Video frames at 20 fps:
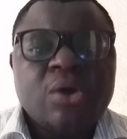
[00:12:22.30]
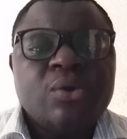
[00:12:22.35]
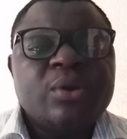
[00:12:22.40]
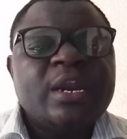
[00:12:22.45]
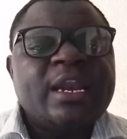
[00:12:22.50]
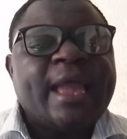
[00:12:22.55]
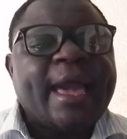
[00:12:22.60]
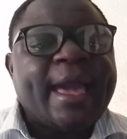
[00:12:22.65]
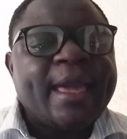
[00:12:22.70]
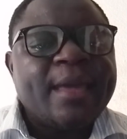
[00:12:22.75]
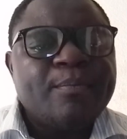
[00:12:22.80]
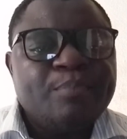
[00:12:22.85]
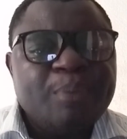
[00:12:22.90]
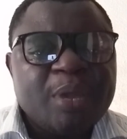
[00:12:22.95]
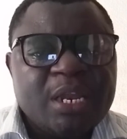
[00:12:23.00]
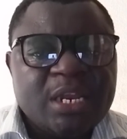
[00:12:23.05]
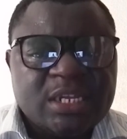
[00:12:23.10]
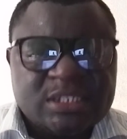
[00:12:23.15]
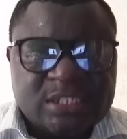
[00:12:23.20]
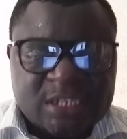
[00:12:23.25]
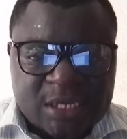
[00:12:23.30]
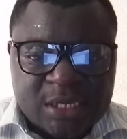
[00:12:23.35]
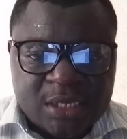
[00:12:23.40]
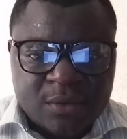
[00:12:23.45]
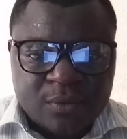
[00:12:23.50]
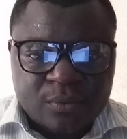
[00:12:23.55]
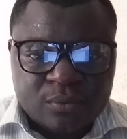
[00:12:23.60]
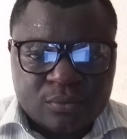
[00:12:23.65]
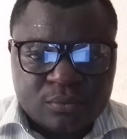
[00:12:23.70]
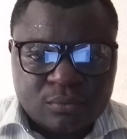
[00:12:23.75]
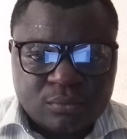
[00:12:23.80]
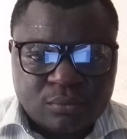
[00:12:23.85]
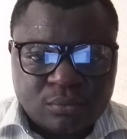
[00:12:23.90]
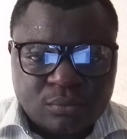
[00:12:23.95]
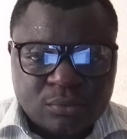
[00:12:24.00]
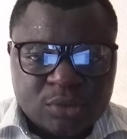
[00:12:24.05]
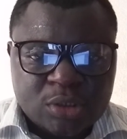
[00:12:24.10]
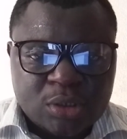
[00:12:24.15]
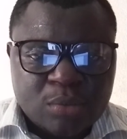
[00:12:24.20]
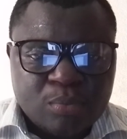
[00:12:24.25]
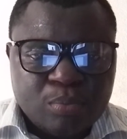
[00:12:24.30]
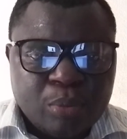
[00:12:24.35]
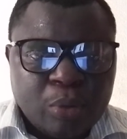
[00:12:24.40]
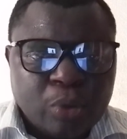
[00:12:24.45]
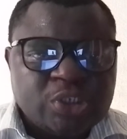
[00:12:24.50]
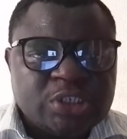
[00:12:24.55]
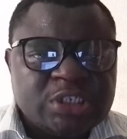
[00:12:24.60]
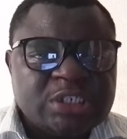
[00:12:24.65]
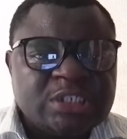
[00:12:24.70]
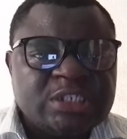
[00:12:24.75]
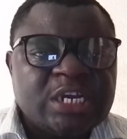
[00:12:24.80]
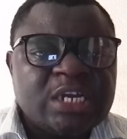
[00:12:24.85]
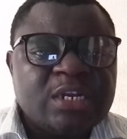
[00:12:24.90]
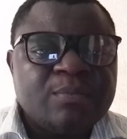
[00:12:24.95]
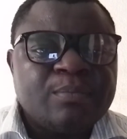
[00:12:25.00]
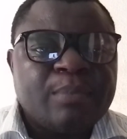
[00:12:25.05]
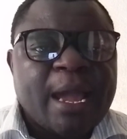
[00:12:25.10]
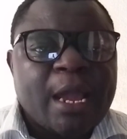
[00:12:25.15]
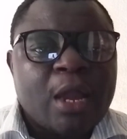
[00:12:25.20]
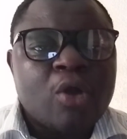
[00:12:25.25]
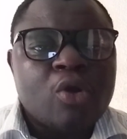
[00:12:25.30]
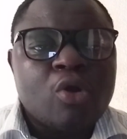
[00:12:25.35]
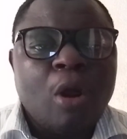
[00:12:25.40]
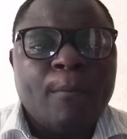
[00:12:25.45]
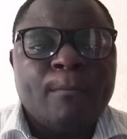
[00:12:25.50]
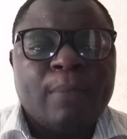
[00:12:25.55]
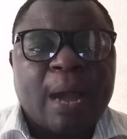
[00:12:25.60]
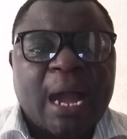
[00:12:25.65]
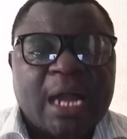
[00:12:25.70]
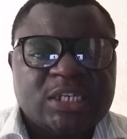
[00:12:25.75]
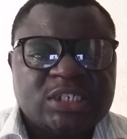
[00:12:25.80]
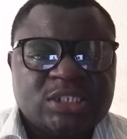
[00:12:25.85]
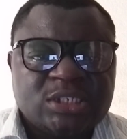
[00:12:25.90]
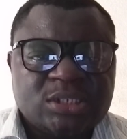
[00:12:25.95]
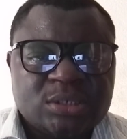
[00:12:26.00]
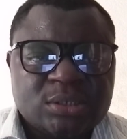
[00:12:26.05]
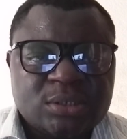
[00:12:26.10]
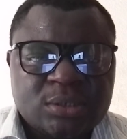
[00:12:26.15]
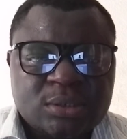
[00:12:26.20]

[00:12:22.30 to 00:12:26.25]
Reliability, posited by Cronbach